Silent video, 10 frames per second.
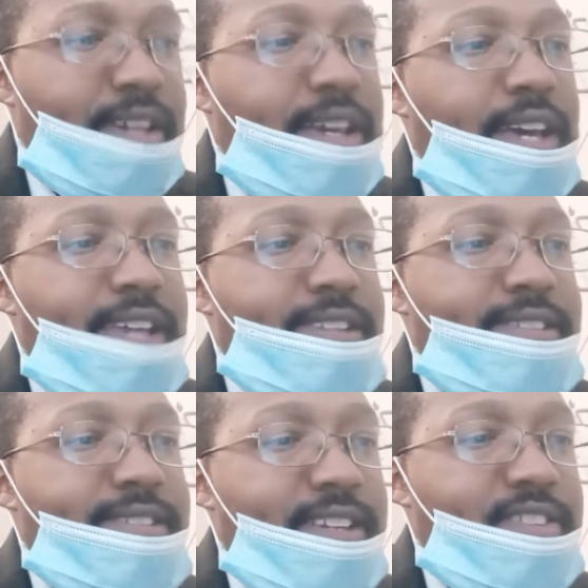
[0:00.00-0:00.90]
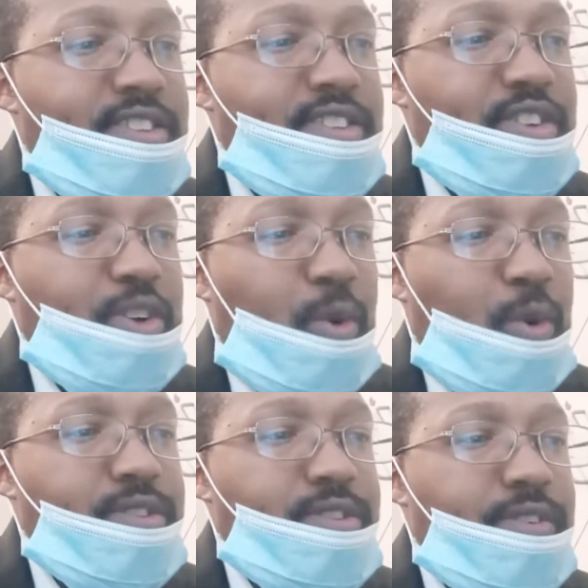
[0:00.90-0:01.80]
and sent to the
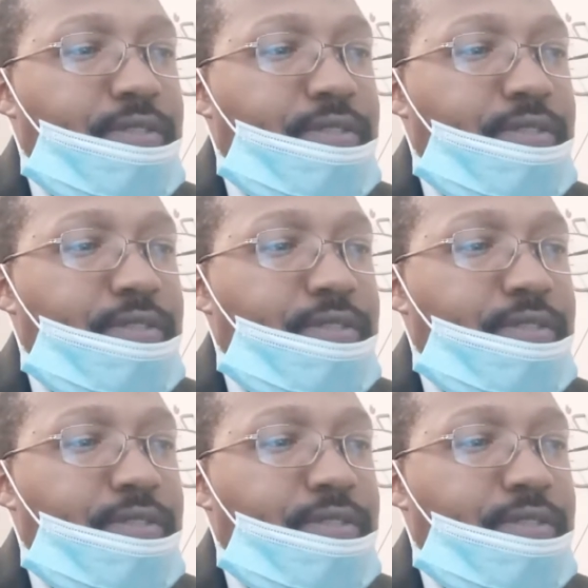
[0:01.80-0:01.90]
courts for